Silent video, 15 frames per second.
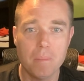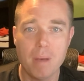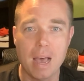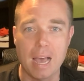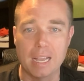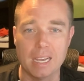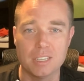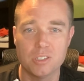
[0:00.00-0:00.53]

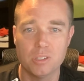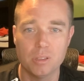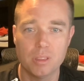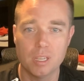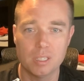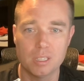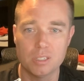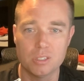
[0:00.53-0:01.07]
back, I still
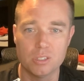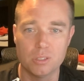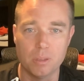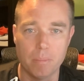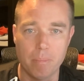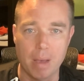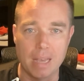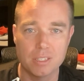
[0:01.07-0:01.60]
think this is the
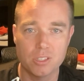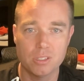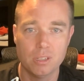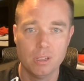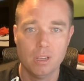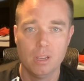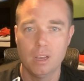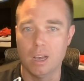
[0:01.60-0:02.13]
best
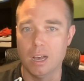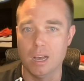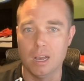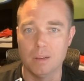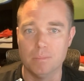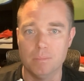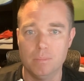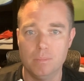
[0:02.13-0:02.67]

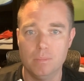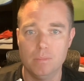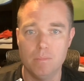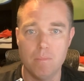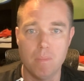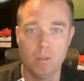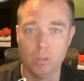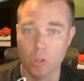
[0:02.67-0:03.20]

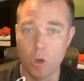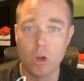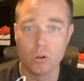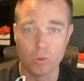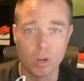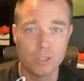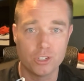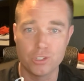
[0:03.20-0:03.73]
long
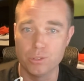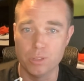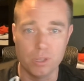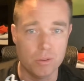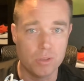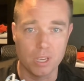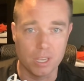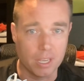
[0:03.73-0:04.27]
run shoe that
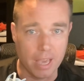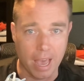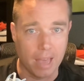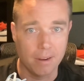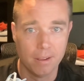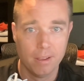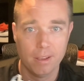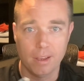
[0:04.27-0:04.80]
you can
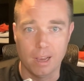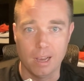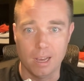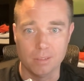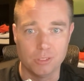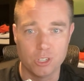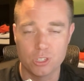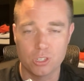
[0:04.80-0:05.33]
get.
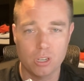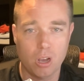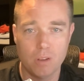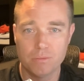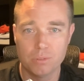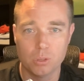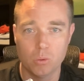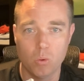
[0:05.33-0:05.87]
Just
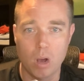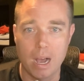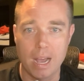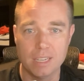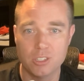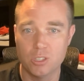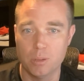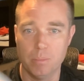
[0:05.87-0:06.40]
comfort
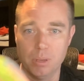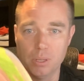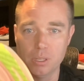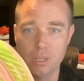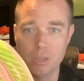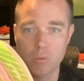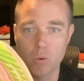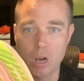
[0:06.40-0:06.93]
wise,
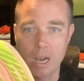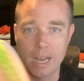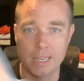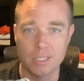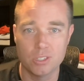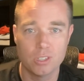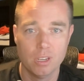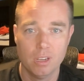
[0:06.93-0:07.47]
stability
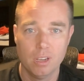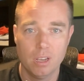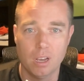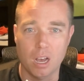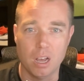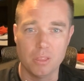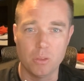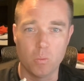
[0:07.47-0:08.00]
wise,
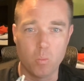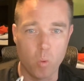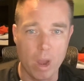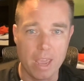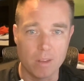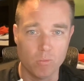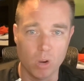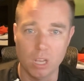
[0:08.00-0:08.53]
the
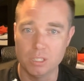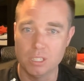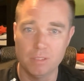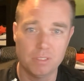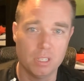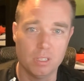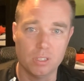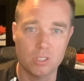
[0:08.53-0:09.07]
weight relative
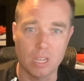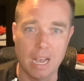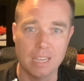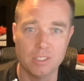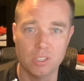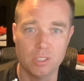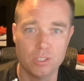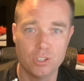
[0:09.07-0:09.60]
to the
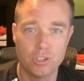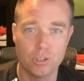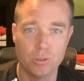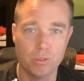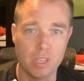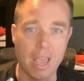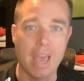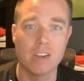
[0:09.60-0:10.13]
size of the shoe,
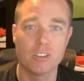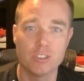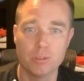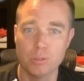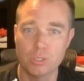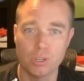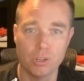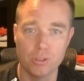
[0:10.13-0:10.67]
the energy
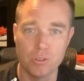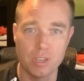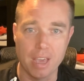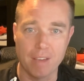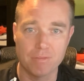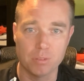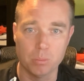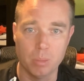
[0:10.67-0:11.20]
return you
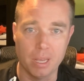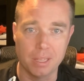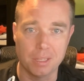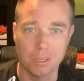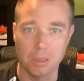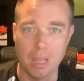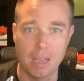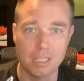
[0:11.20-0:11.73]
get from it, the
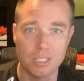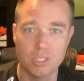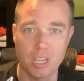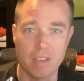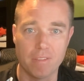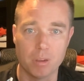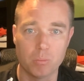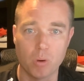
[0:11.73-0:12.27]
leg
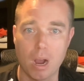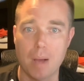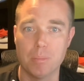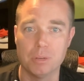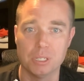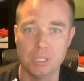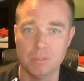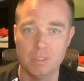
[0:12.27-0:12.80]
saving
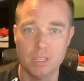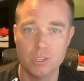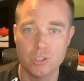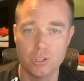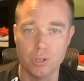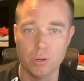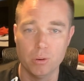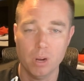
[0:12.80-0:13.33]
property of this
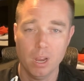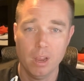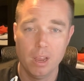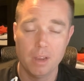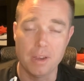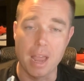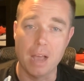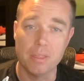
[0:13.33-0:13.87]
shoe.
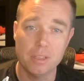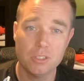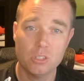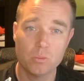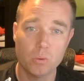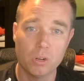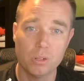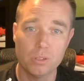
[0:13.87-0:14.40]
Now this is
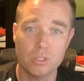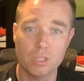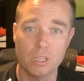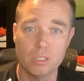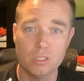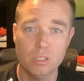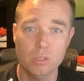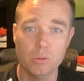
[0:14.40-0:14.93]
one of those
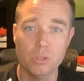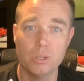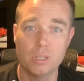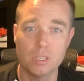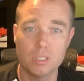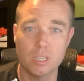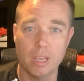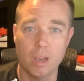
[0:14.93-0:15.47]
things too where you
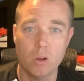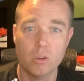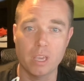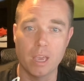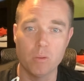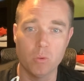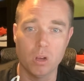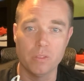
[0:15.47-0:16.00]
could say,
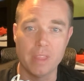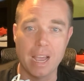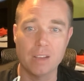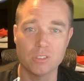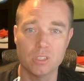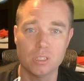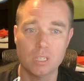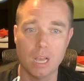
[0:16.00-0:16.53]
okay, well,
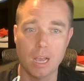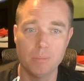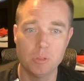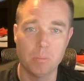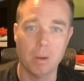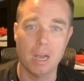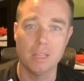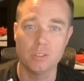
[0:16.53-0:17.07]
now's the time to
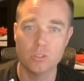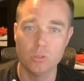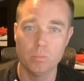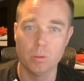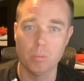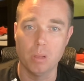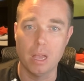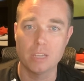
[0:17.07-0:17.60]
buy the
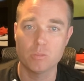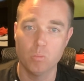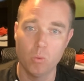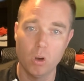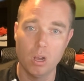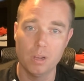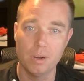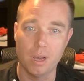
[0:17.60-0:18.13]
Superblast
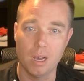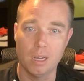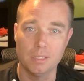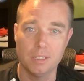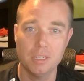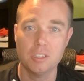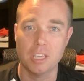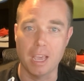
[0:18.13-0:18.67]
1 on
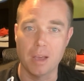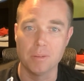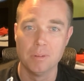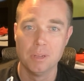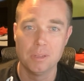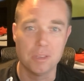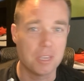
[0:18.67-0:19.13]
discount. You